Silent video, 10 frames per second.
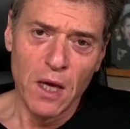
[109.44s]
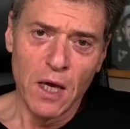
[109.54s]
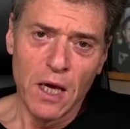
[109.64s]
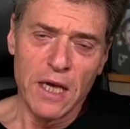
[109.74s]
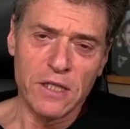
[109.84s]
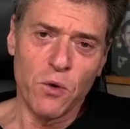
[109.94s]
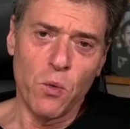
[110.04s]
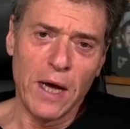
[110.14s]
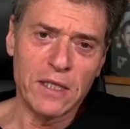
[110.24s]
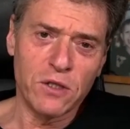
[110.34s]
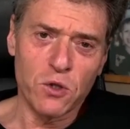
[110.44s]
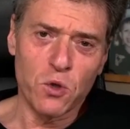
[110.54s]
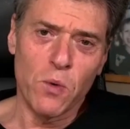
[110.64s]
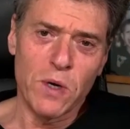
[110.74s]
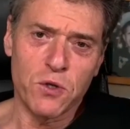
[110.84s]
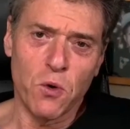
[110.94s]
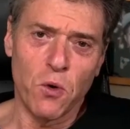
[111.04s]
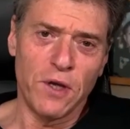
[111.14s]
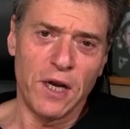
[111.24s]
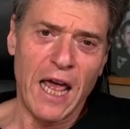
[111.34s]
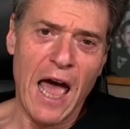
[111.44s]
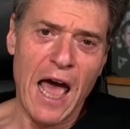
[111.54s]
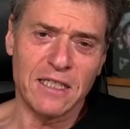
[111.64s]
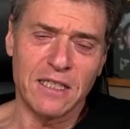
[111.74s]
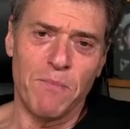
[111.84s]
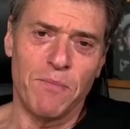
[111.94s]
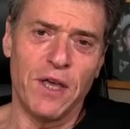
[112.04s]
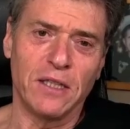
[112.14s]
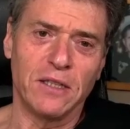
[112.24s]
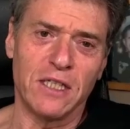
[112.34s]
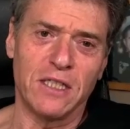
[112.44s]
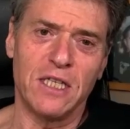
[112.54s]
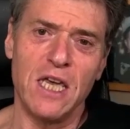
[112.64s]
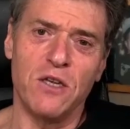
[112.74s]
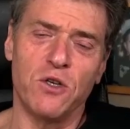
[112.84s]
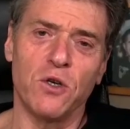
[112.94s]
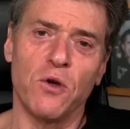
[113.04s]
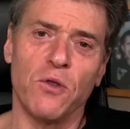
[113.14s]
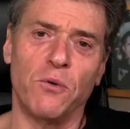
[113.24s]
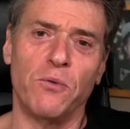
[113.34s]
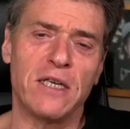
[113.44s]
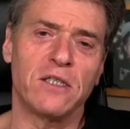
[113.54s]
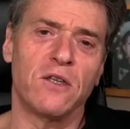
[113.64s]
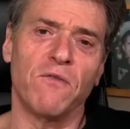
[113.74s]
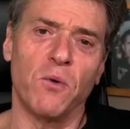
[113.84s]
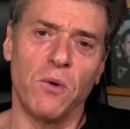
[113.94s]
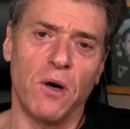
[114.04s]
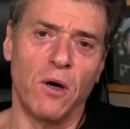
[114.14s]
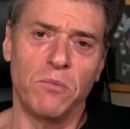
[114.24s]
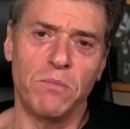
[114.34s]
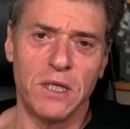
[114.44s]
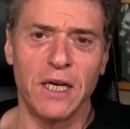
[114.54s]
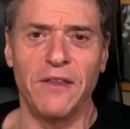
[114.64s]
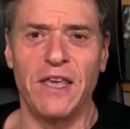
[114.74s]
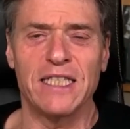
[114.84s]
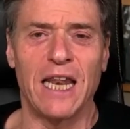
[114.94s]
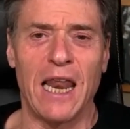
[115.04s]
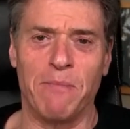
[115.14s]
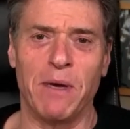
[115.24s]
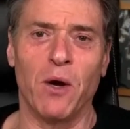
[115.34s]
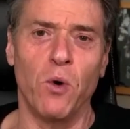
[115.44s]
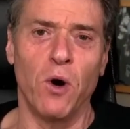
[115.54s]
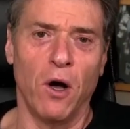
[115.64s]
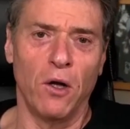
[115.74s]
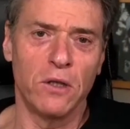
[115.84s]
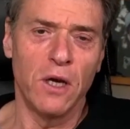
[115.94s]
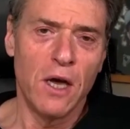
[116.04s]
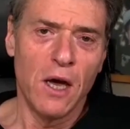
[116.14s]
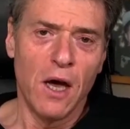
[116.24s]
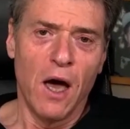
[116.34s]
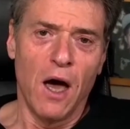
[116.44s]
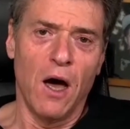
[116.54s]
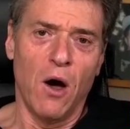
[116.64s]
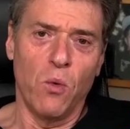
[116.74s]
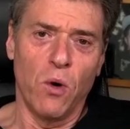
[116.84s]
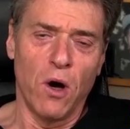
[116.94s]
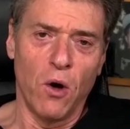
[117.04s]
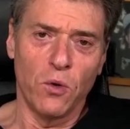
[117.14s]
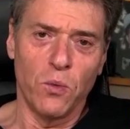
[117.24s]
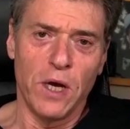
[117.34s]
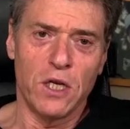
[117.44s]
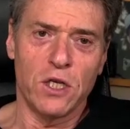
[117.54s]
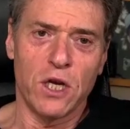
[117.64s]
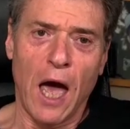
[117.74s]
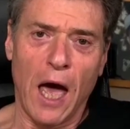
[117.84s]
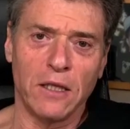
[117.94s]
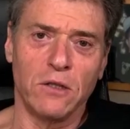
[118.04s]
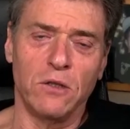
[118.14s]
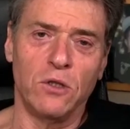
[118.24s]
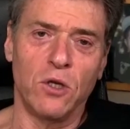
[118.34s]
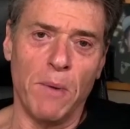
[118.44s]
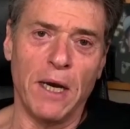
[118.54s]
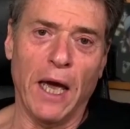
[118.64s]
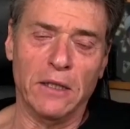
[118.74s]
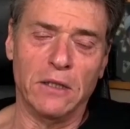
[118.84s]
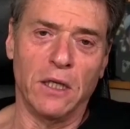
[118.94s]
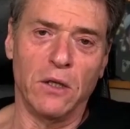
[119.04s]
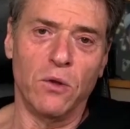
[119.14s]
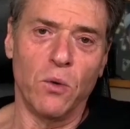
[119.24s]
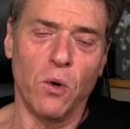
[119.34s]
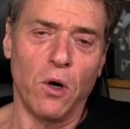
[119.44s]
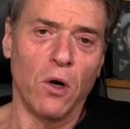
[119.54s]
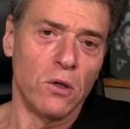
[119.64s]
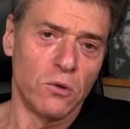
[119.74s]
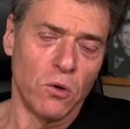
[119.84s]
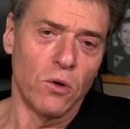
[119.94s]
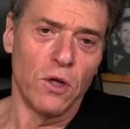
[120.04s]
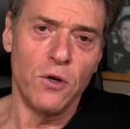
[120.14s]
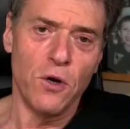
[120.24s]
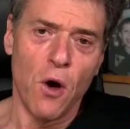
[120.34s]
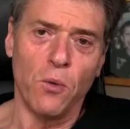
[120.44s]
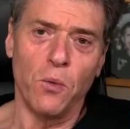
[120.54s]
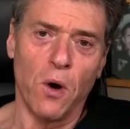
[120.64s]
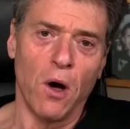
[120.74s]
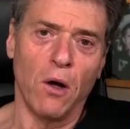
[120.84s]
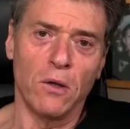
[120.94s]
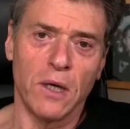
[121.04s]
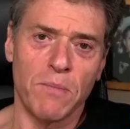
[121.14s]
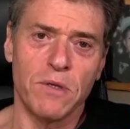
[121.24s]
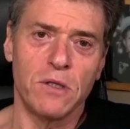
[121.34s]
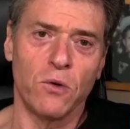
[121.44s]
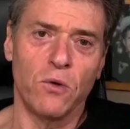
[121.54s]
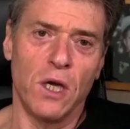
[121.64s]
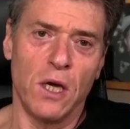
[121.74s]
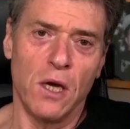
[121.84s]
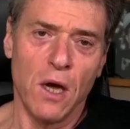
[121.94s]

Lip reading: is the West has always thought that it has something to teach the rest of the world, particularly the Islamic world, a world which had dominated the world or the known world up until the